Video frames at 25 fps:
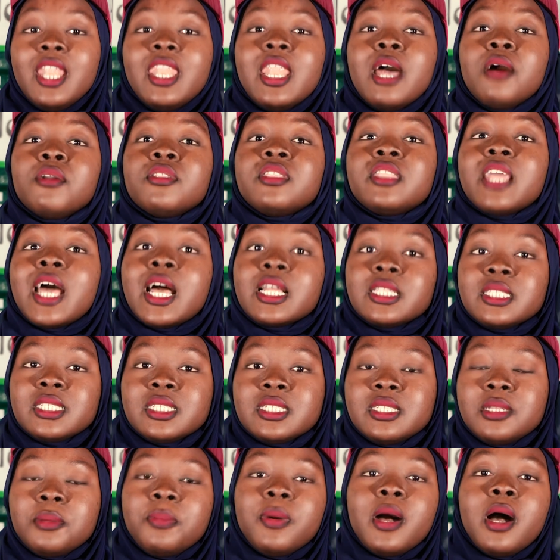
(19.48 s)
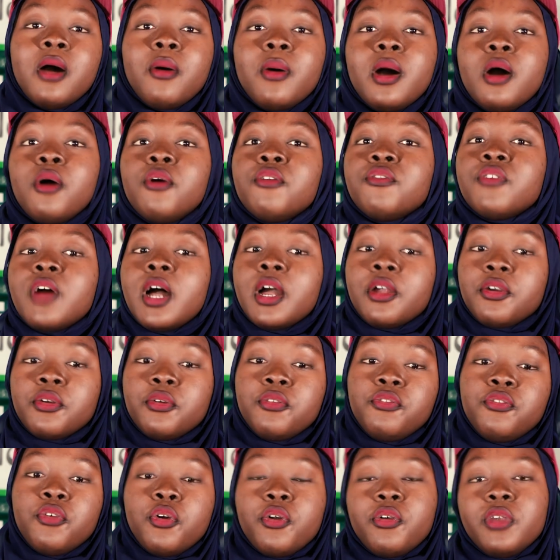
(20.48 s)
Now that's the power of
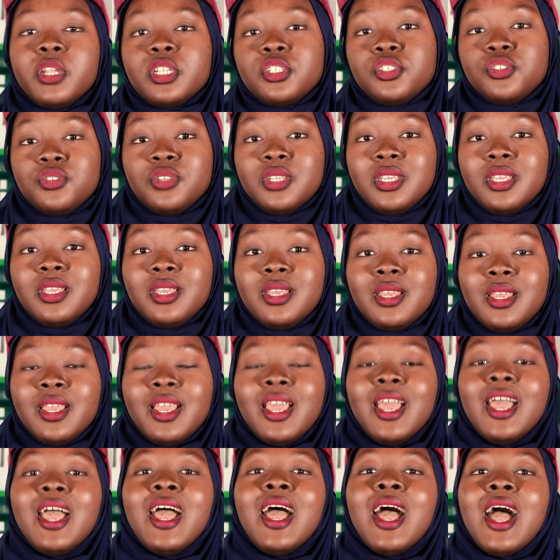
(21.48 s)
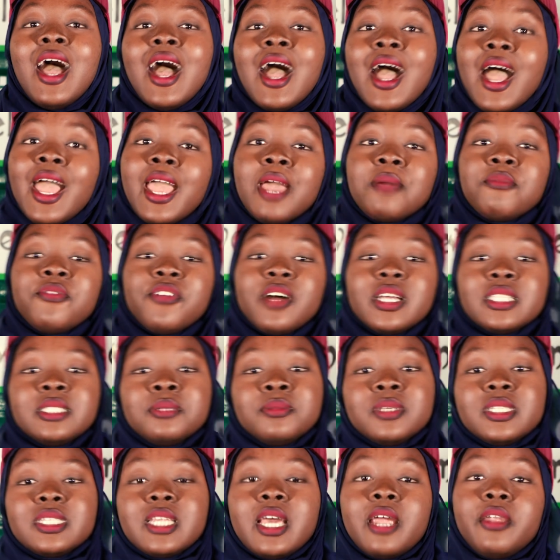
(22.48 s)
agroforestry. I am
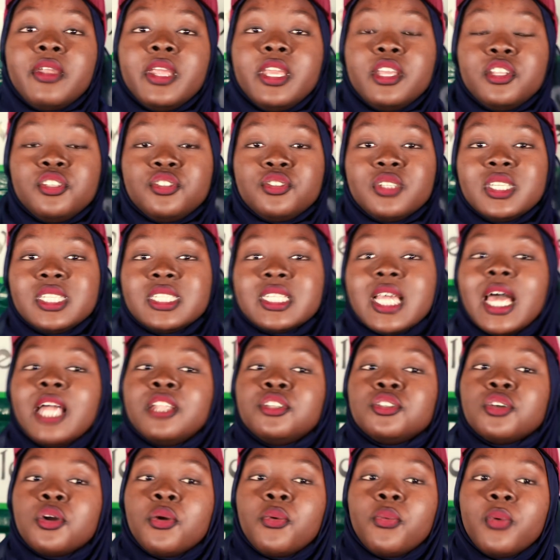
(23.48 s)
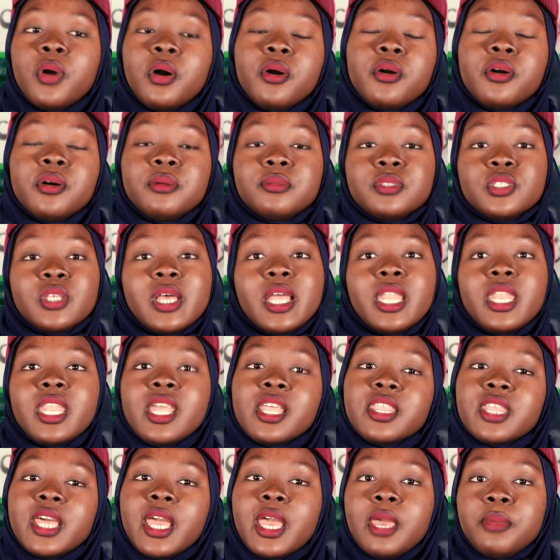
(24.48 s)
Fatima Zara Idris, and you're welcome to
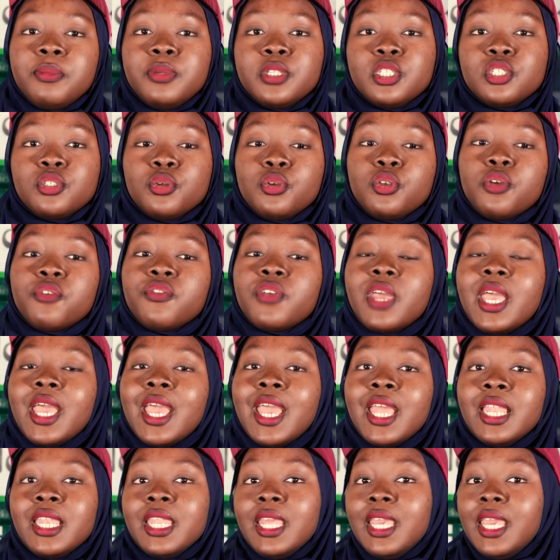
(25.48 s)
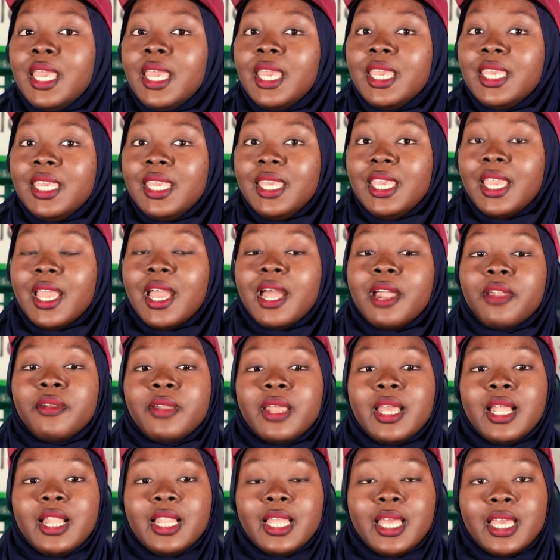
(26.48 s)
another episode of
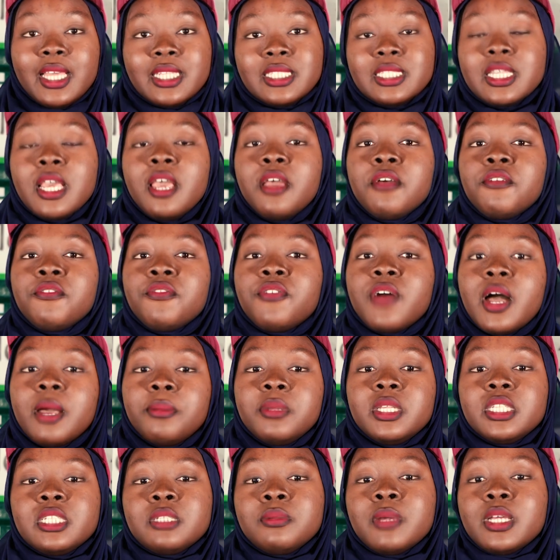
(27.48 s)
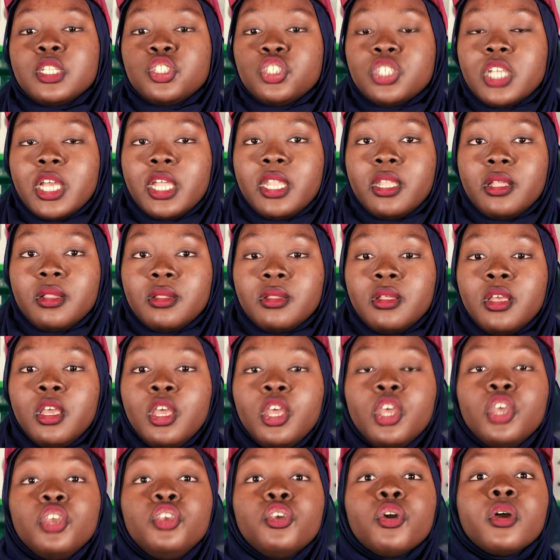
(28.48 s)
NAERLS Farming Smart Channel,
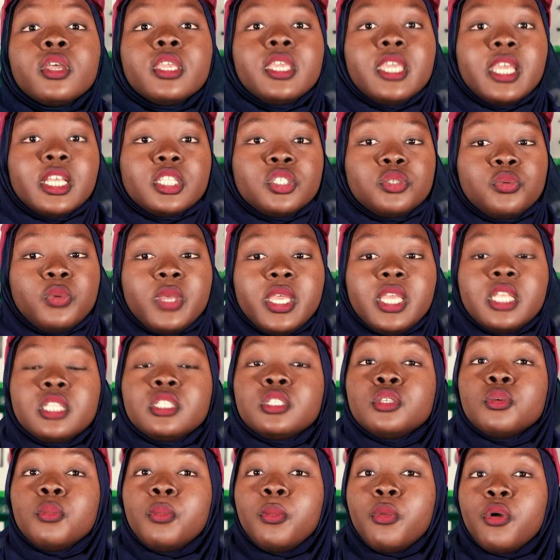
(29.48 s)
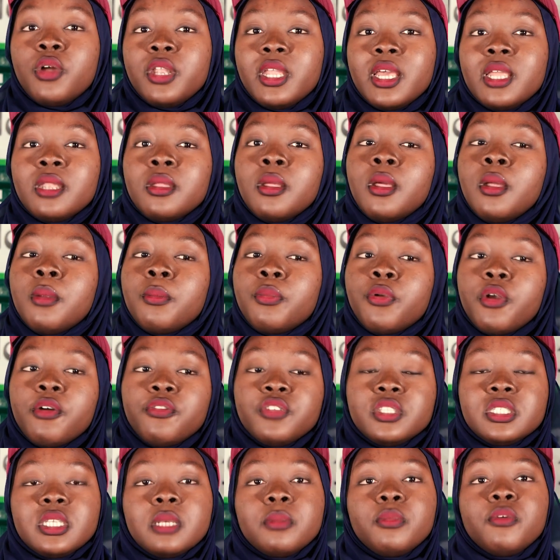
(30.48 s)
your gateway to modern,
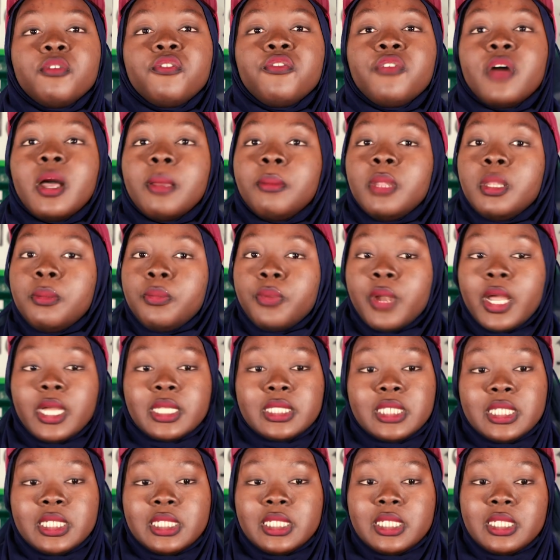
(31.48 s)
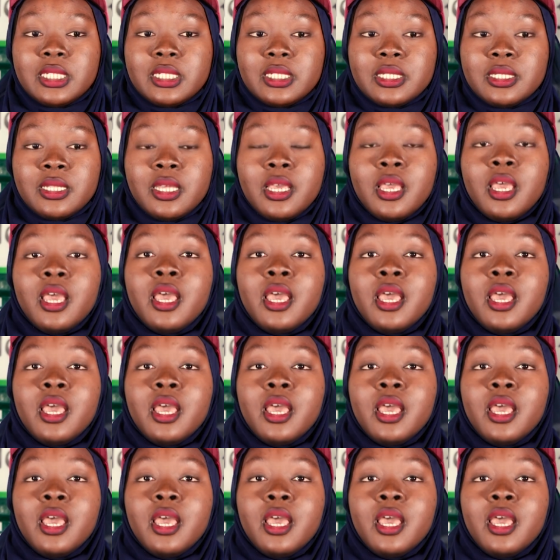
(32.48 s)
profitable farming practices.